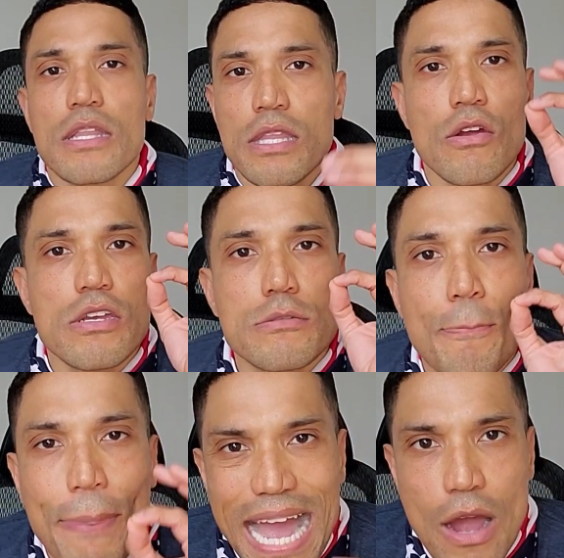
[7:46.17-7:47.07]
There is
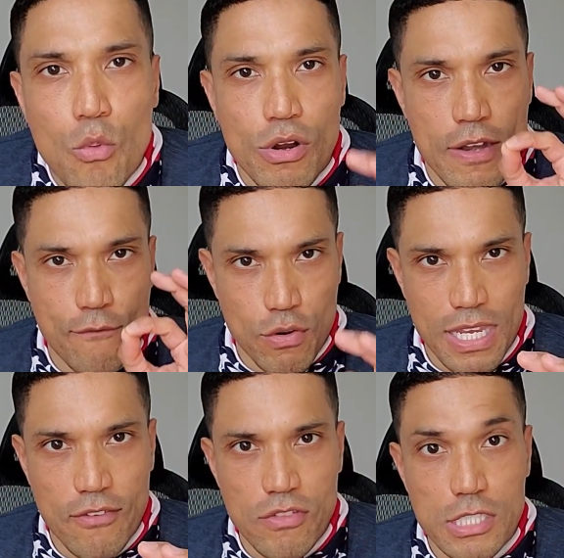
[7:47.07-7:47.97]
power in
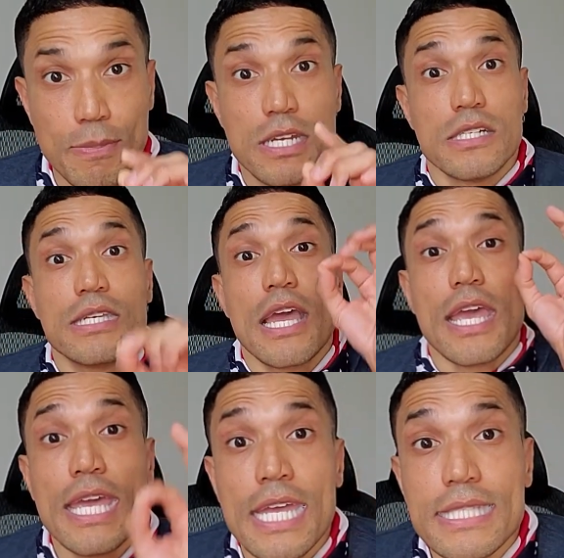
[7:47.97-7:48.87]
forgiveness because
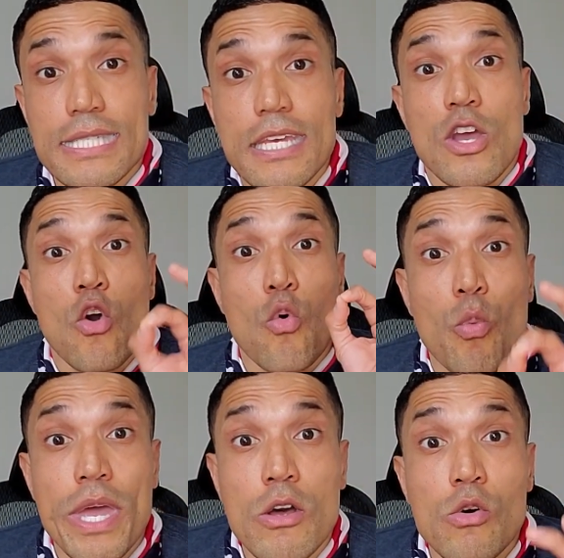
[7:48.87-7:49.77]
it
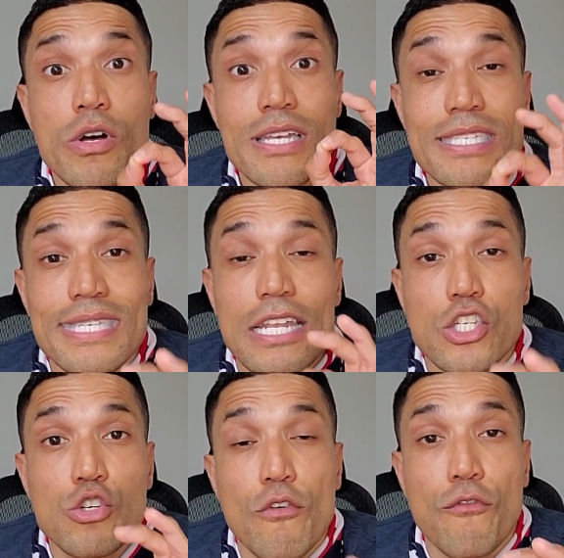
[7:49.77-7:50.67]
will set
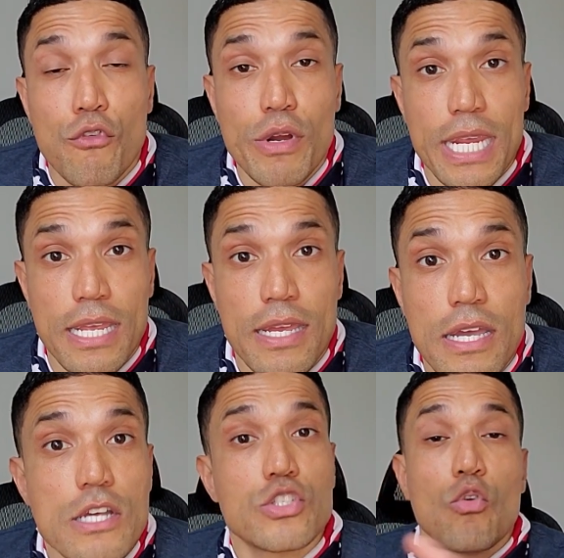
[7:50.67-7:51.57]
you free.
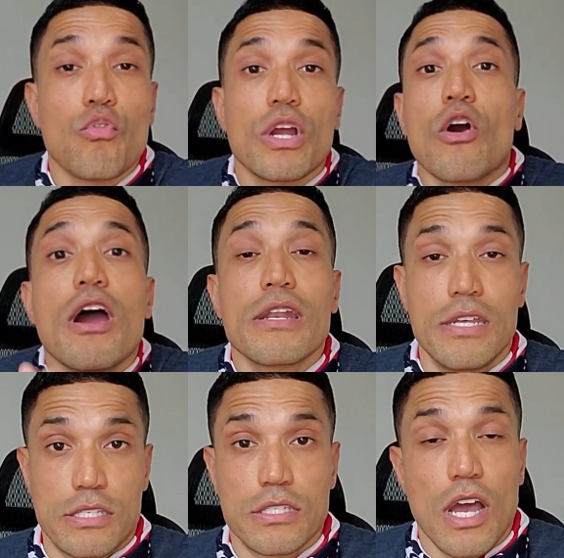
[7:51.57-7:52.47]
So,
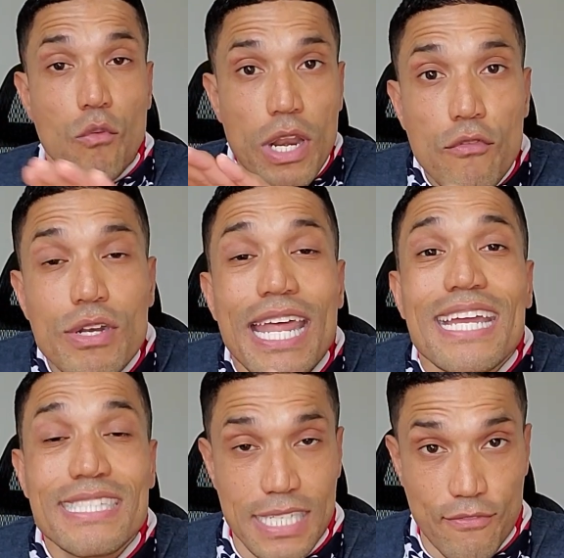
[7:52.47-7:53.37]
regardless of whatever
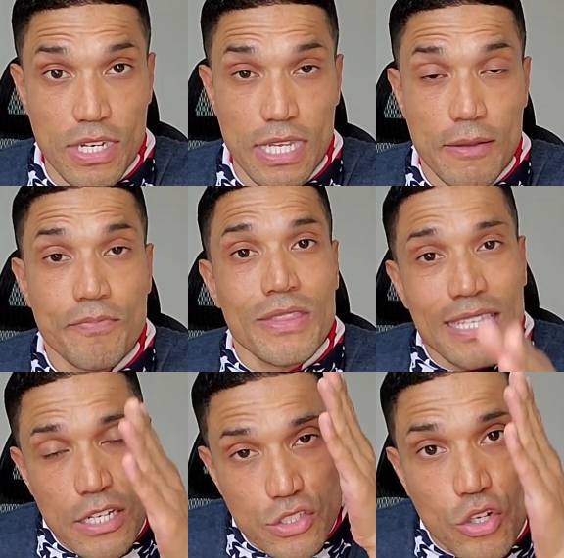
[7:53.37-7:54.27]
negativity
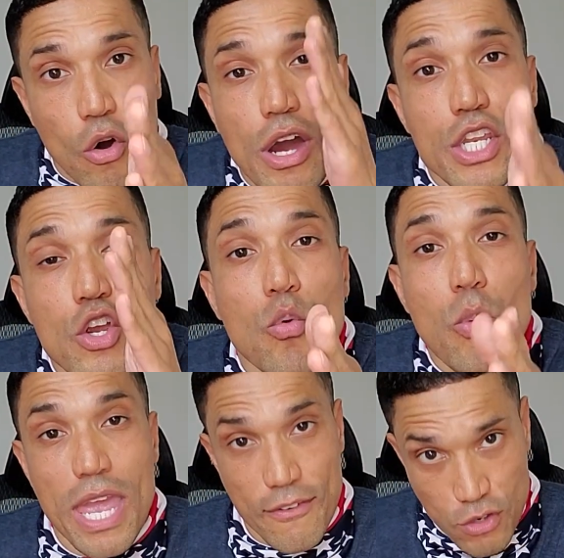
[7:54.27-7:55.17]
that has gone your
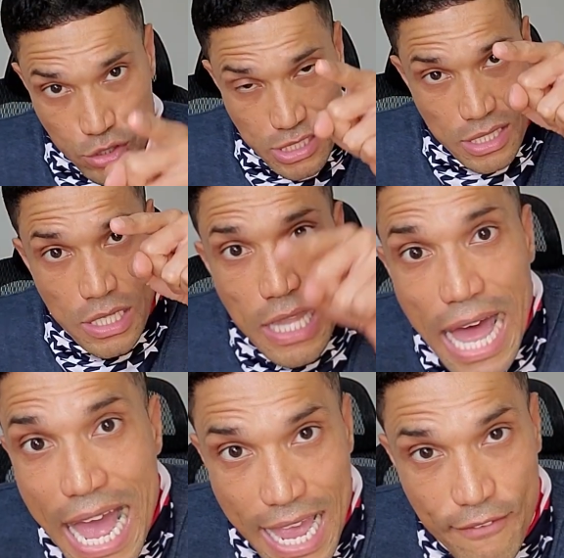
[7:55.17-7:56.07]
way, if you're still
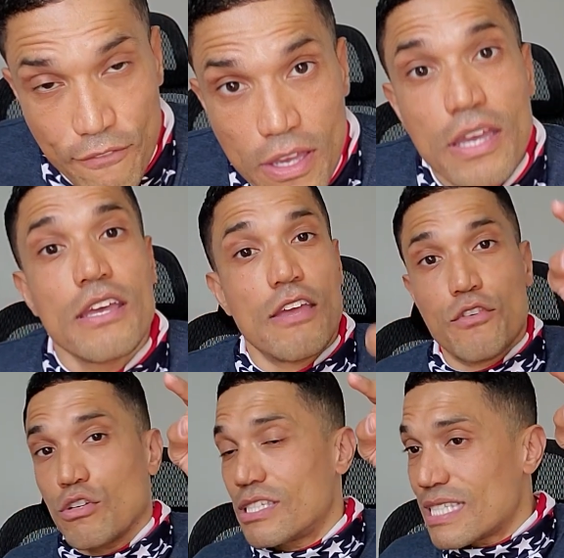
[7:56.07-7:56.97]
alive, if
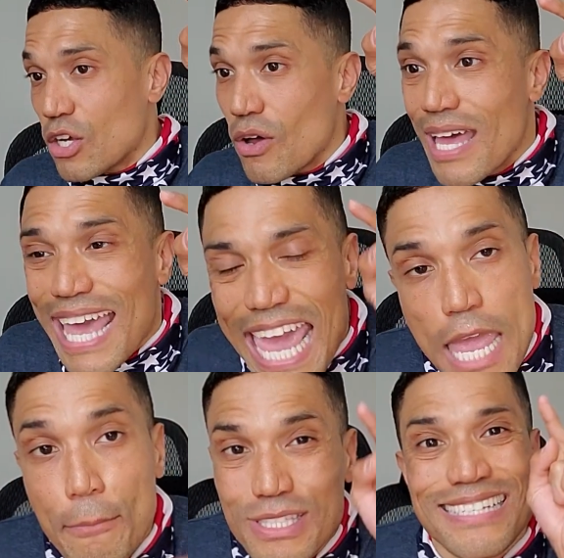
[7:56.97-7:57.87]
you're still
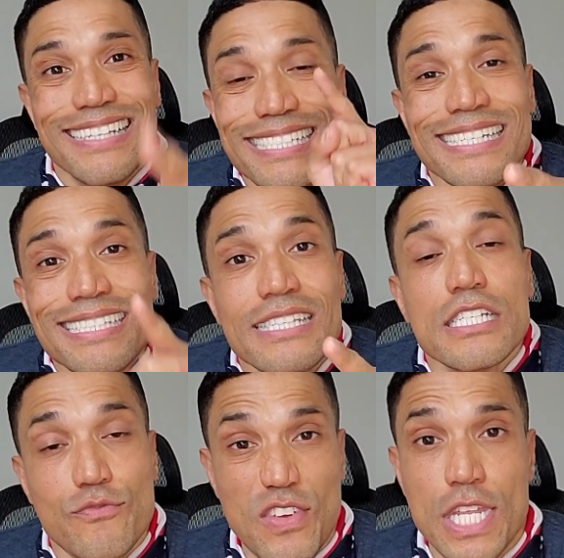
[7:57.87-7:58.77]
able to listen to
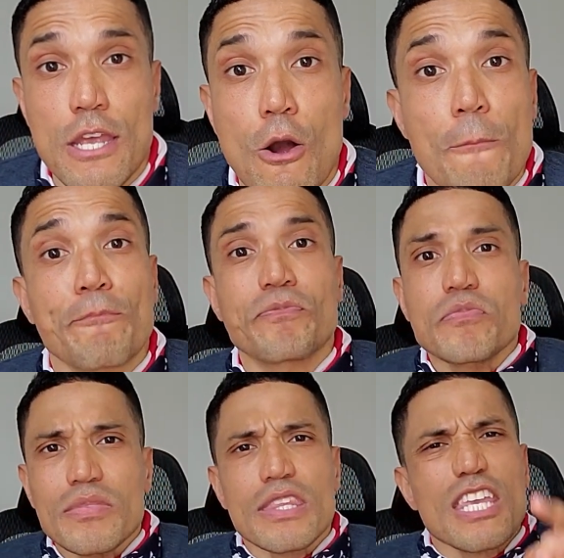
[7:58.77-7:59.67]
this video,
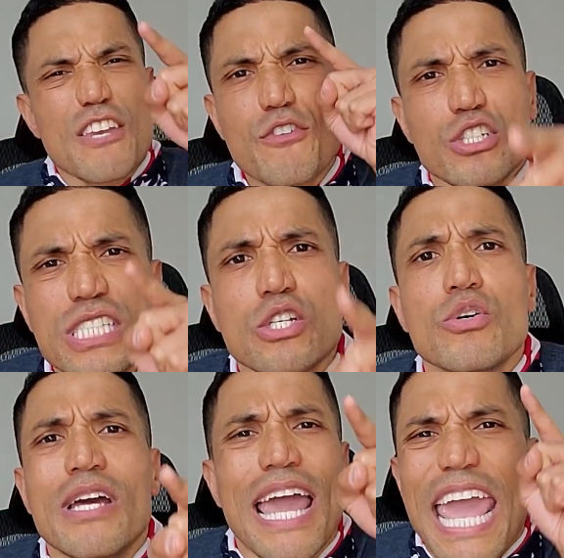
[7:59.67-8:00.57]
if you're
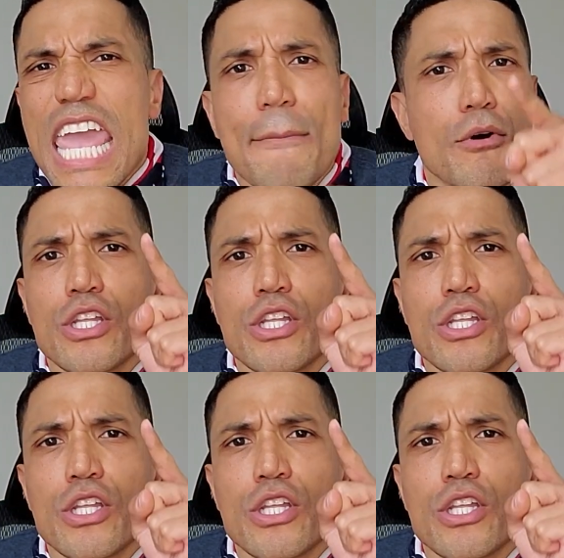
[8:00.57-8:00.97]
still able to